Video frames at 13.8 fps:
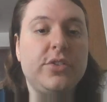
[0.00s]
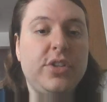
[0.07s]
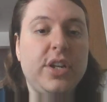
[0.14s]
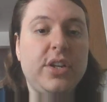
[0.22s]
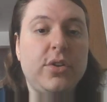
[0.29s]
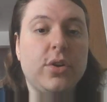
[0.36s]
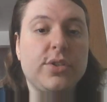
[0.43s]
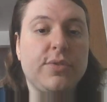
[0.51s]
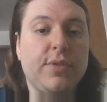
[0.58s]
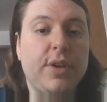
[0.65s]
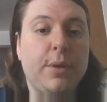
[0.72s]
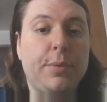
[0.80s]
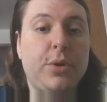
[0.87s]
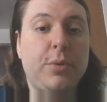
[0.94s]
Dean calls for
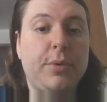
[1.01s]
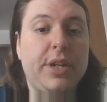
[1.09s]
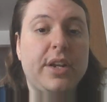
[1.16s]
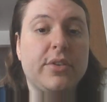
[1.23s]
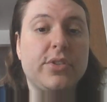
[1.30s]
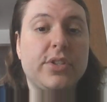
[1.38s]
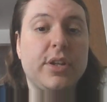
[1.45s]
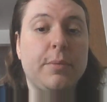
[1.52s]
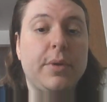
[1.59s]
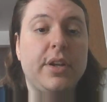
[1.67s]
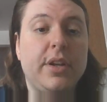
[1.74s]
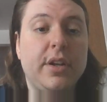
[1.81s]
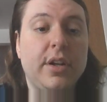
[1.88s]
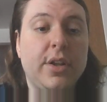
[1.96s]
help, but no one hears him.
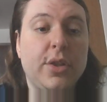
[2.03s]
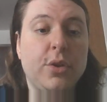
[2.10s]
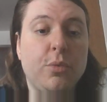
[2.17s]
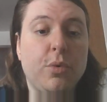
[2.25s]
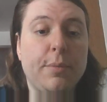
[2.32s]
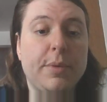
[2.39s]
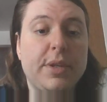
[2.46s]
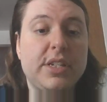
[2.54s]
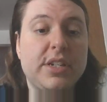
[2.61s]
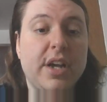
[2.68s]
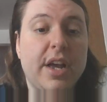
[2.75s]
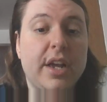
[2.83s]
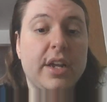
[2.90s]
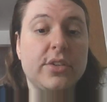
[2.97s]
The woman
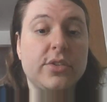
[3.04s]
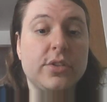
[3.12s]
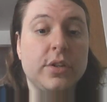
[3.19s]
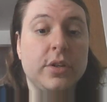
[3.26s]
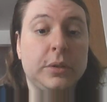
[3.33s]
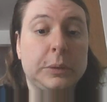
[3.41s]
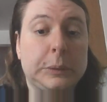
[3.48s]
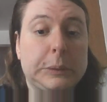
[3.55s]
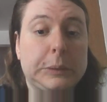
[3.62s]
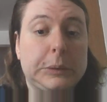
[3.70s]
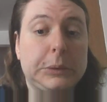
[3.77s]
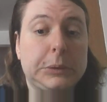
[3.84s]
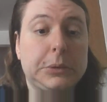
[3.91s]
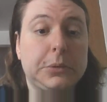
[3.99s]
dies.
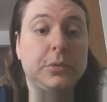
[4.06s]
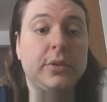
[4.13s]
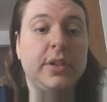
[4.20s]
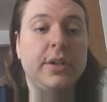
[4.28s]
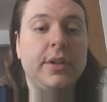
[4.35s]
Uh-oh.